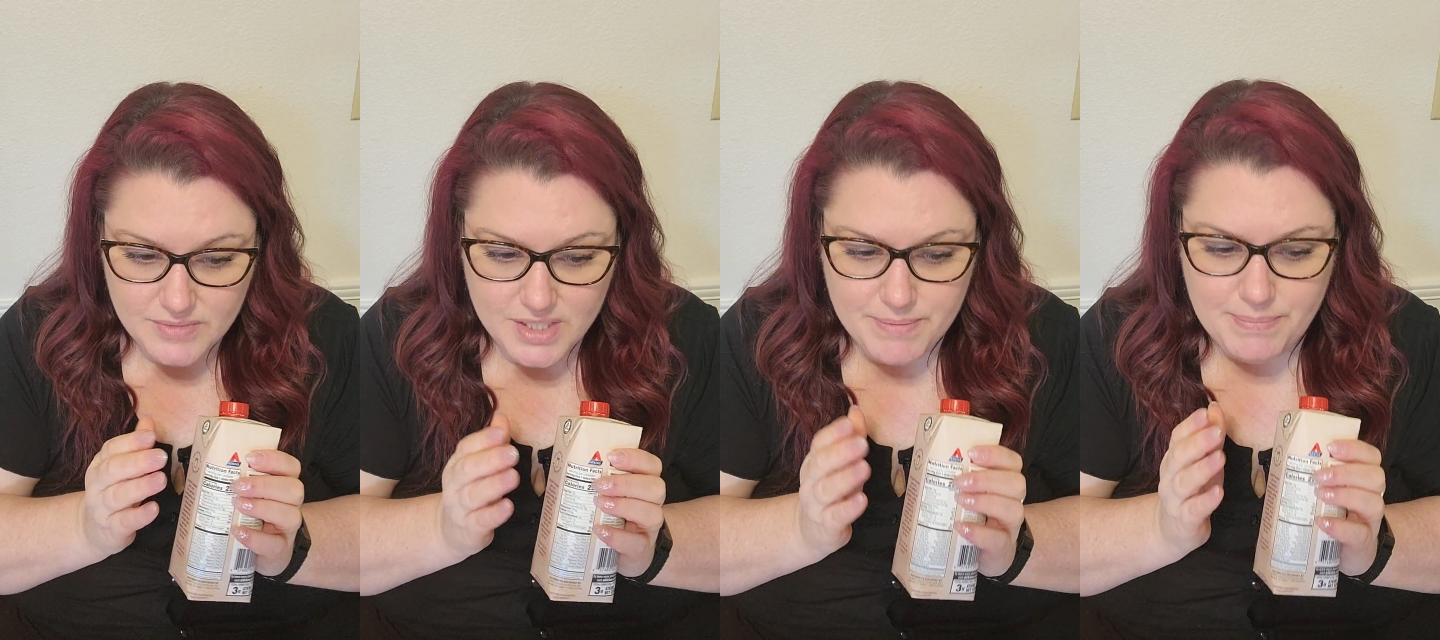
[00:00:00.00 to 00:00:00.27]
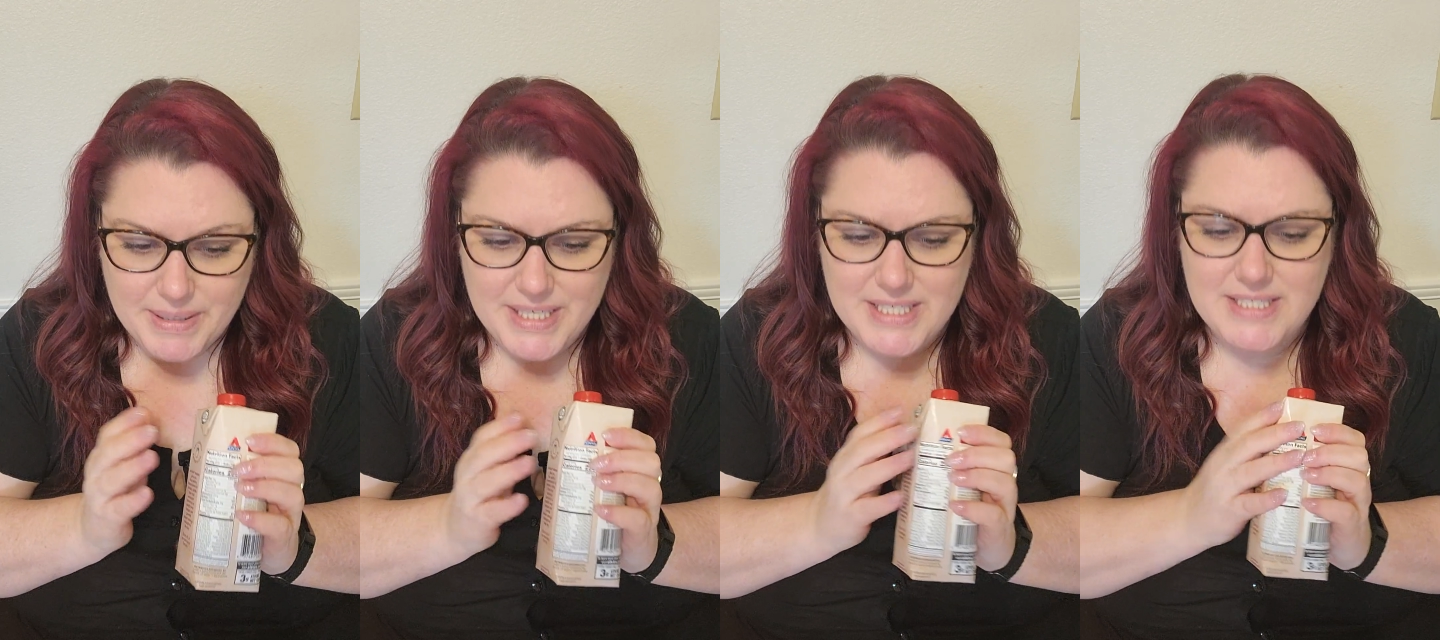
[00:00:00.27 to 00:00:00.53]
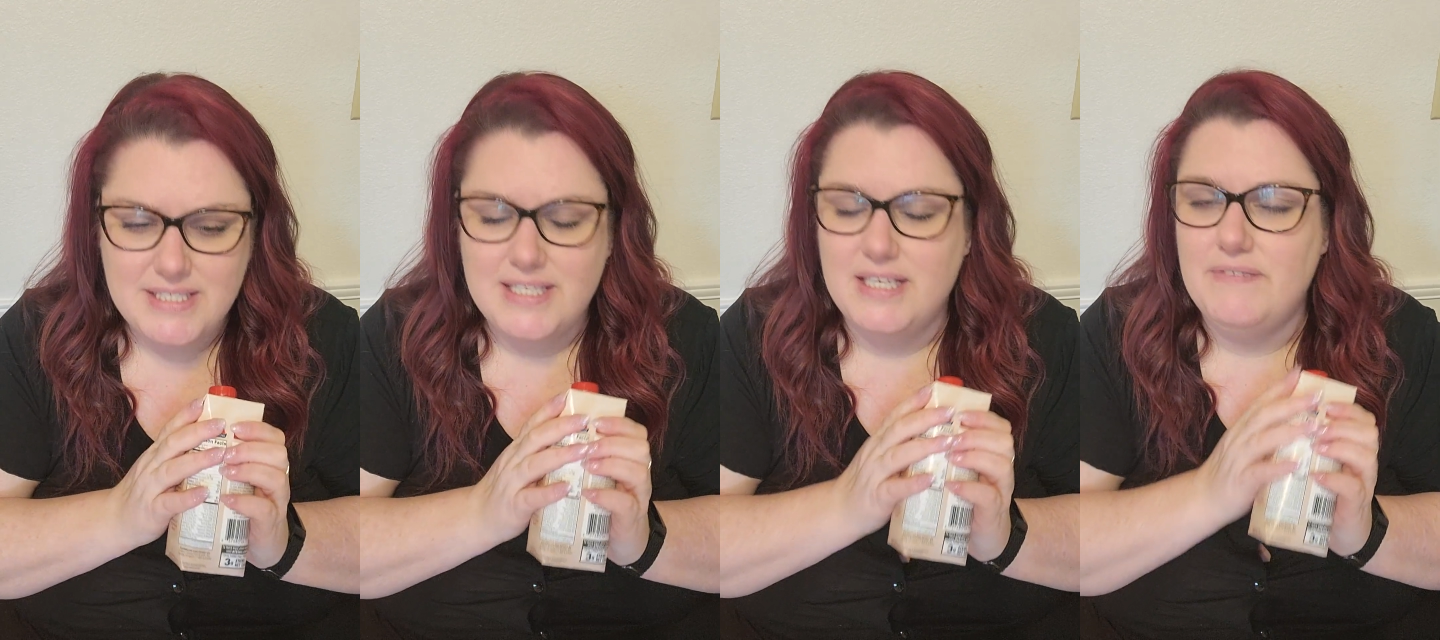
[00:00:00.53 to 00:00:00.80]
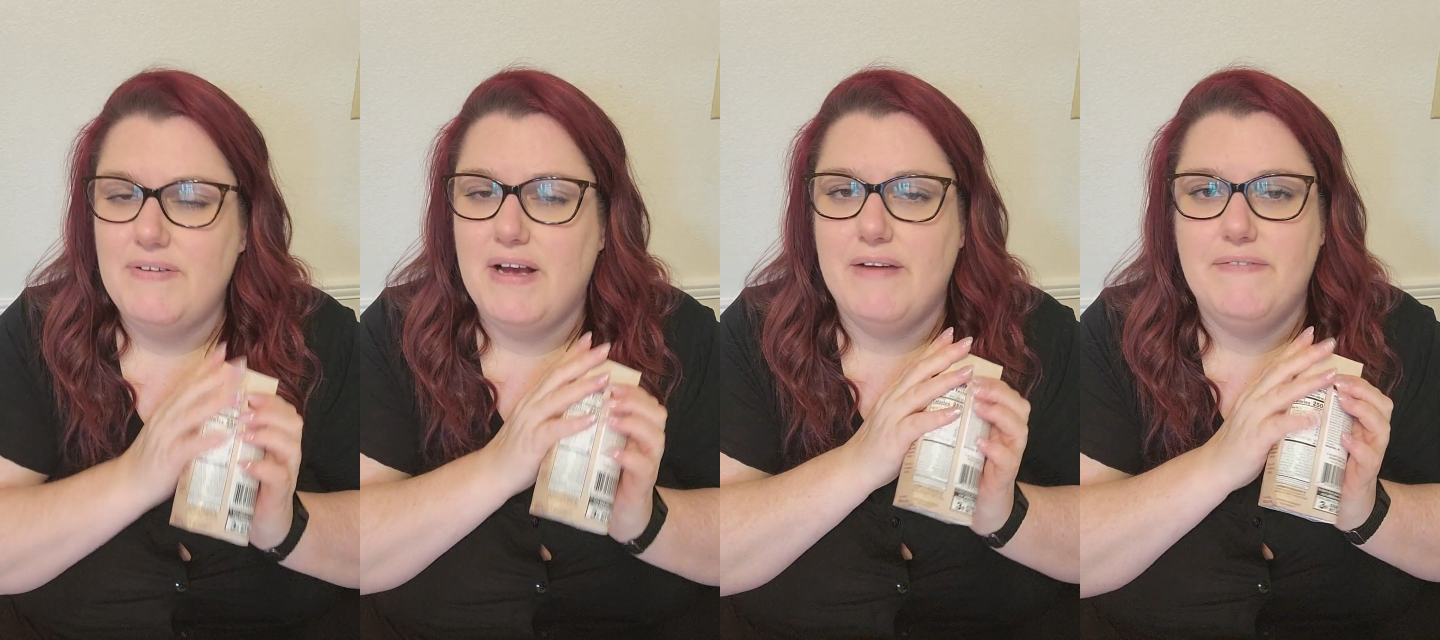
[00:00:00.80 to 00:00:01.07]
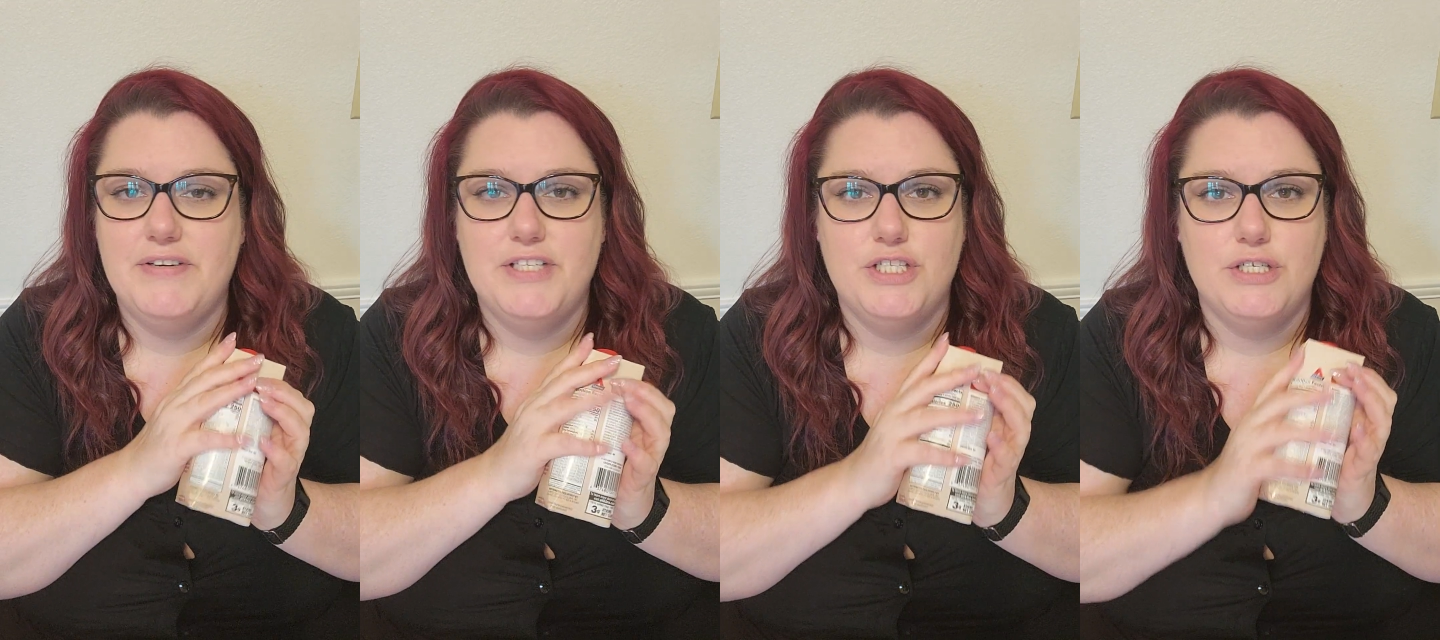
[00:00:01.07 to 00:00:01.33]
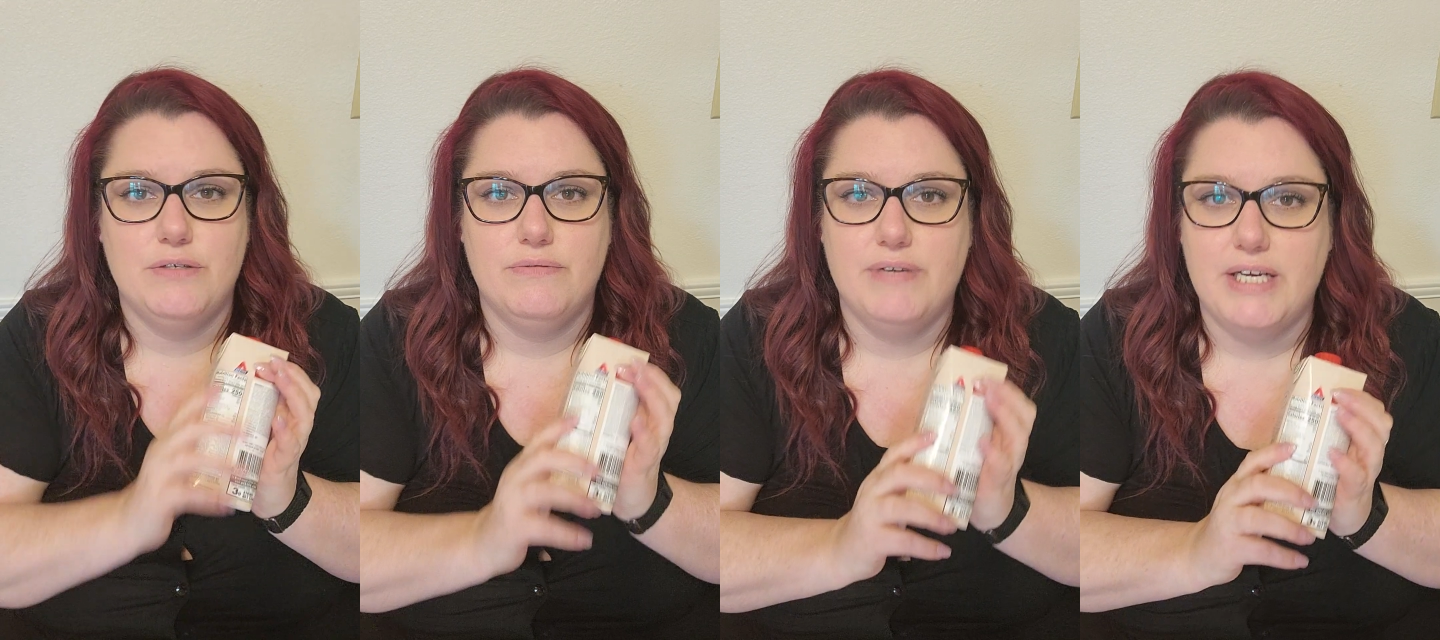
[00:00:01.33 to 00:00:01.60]
But instead of having
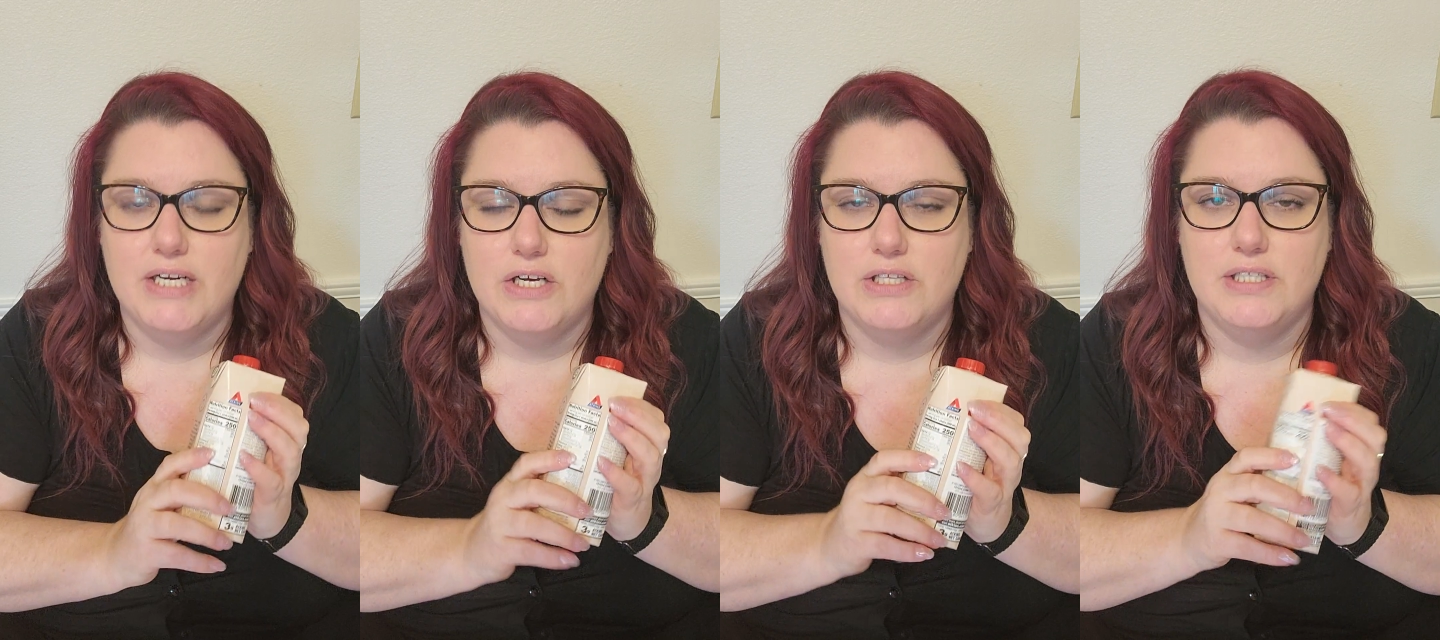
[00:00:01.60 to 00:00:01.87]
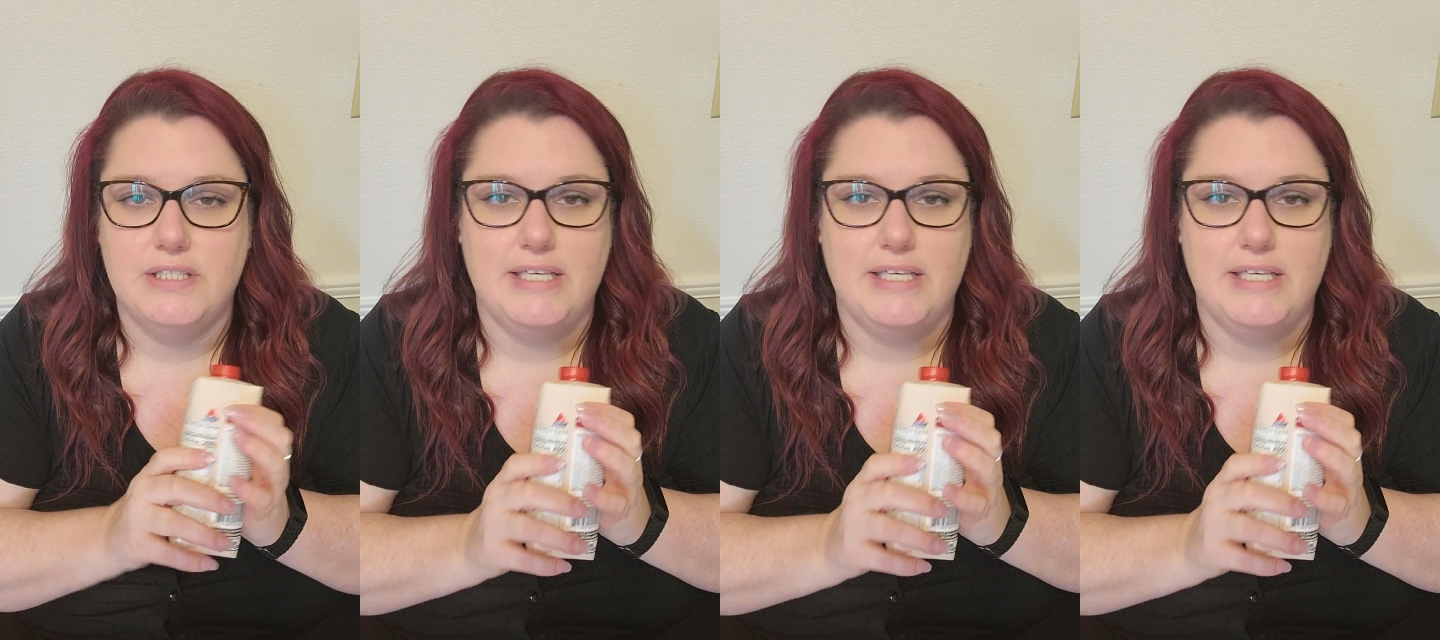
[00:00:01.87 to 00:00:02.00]
to read all the